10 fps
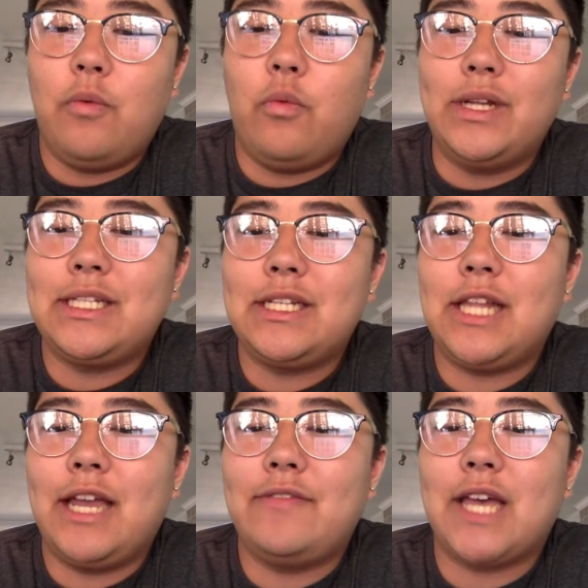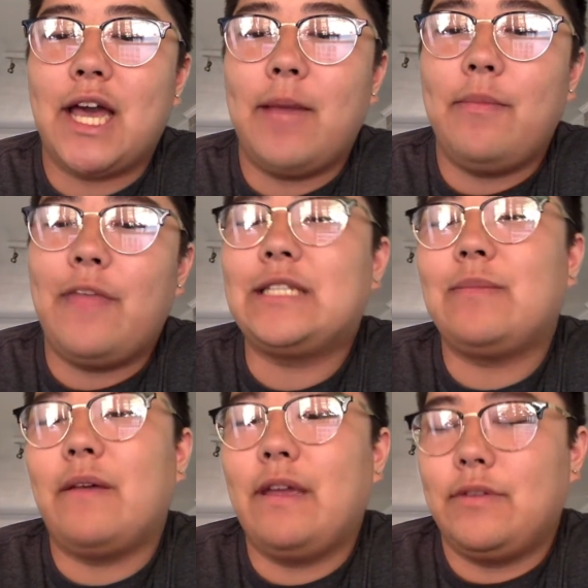Once in a Lifetime, that's
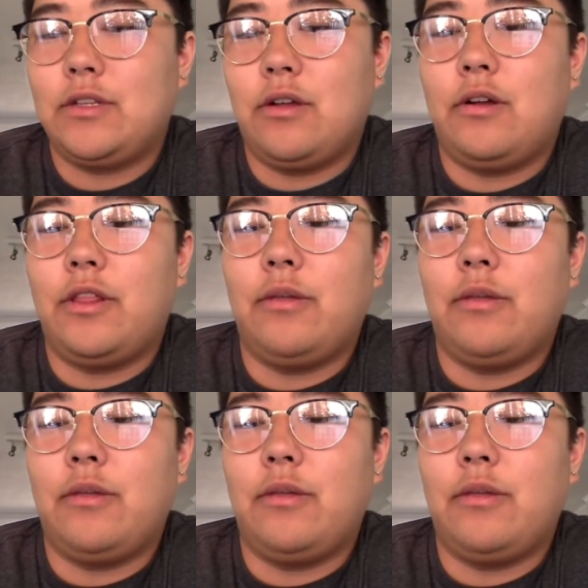my favorite song on